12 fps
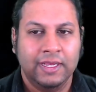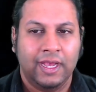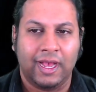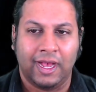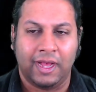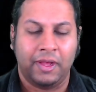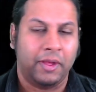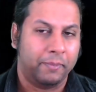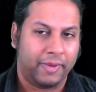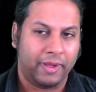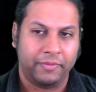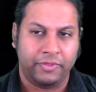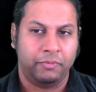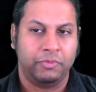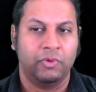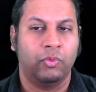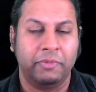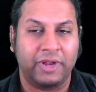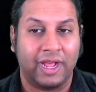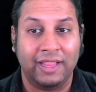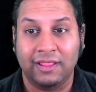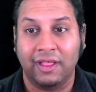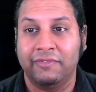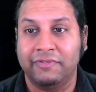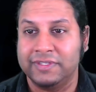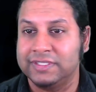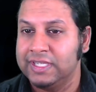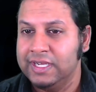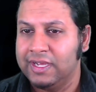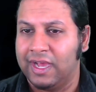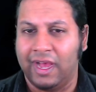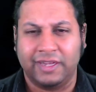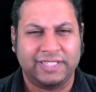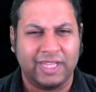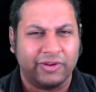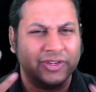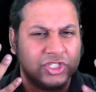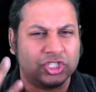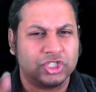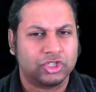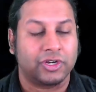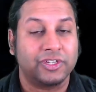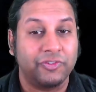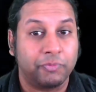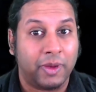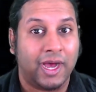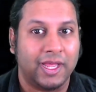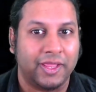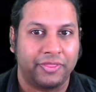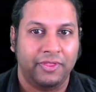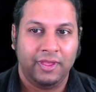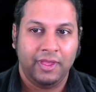the woman I love is down a destructive path,